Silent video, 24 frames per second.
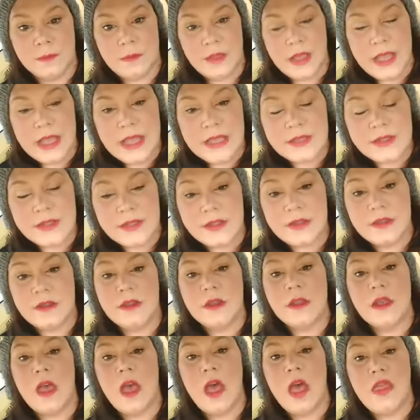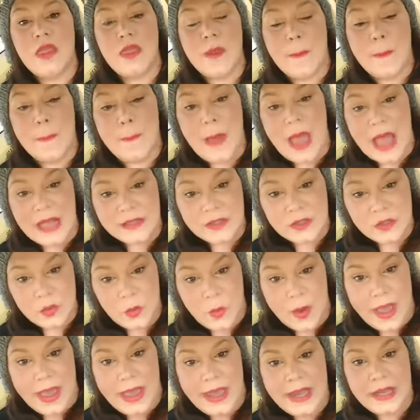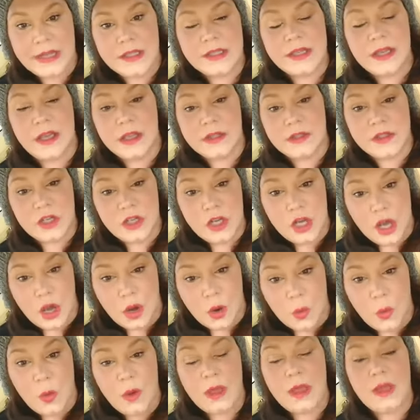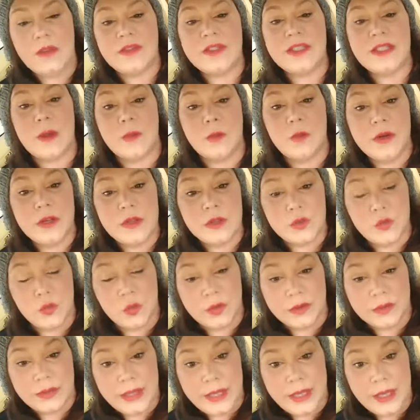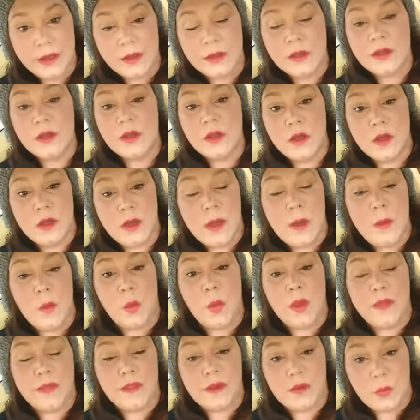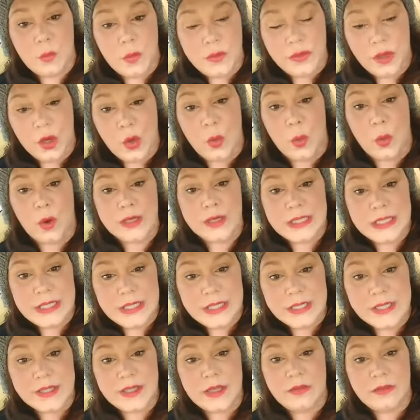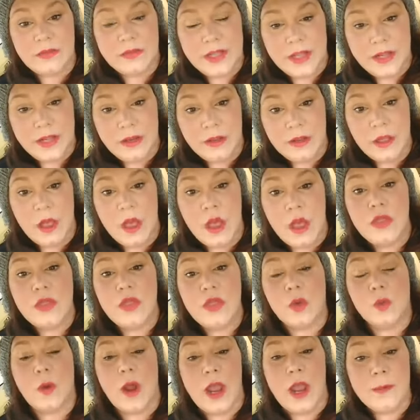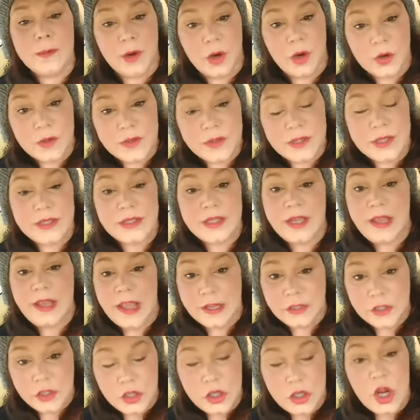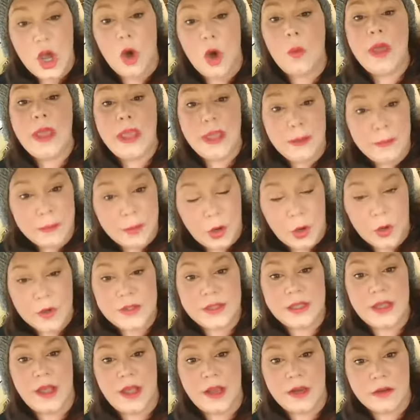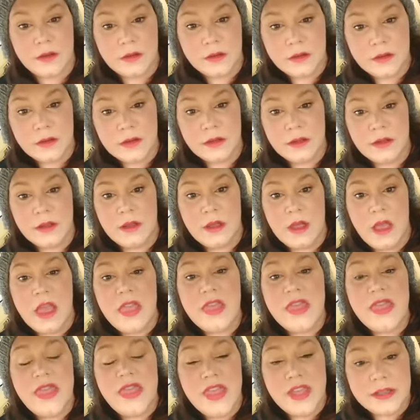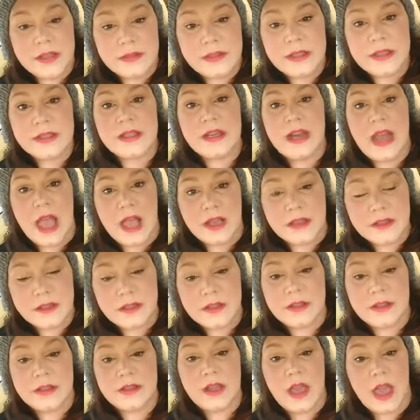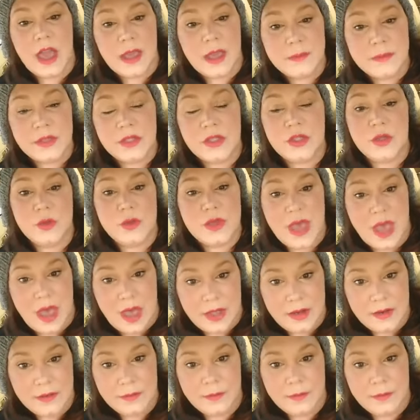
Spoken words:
is the best way to get to know if someone is really, when the quarantine is lifted, the right person to get to know in person. This is an excellent time to do that.